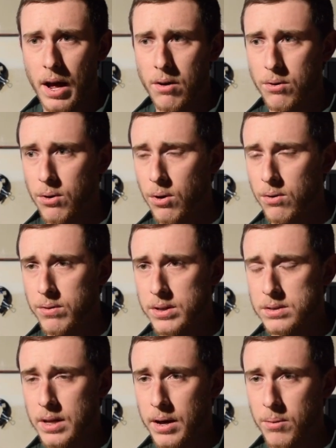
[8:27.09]
I don't know if
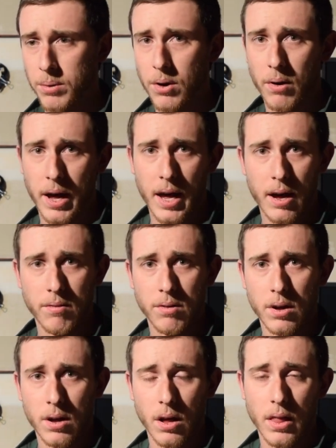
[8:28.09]
it's that we don't have
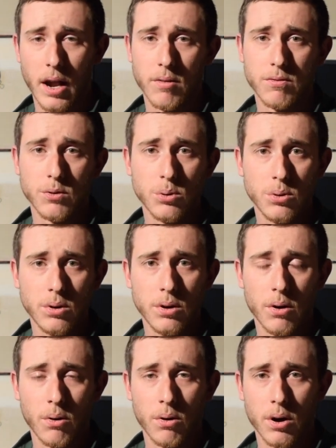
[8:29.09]
a lot of food,
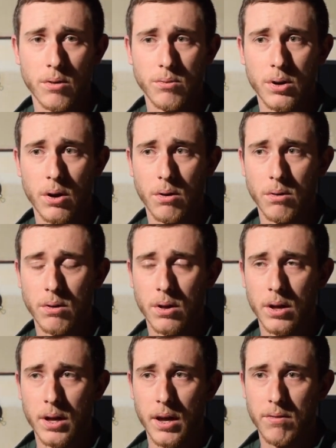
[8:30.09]
or
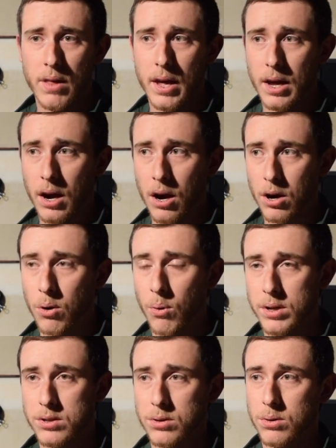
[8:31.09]
if they are
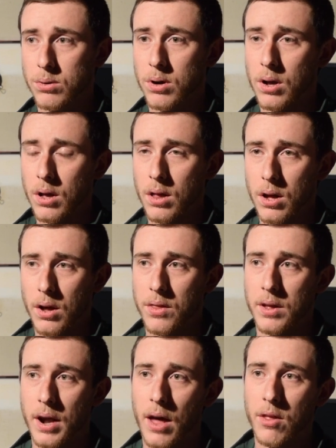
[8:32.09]
going to
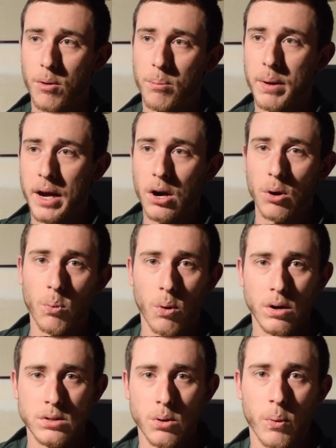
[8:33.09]
the other bigger
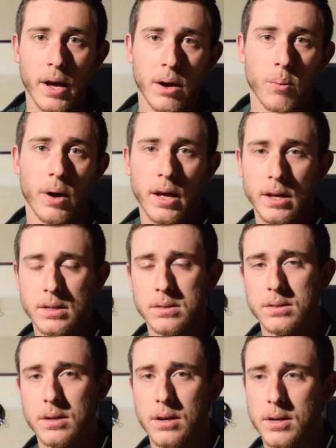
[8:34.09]
woods away a
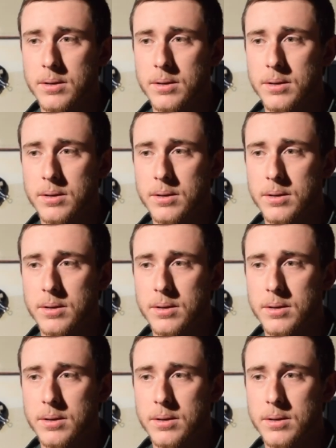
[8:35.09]
ways.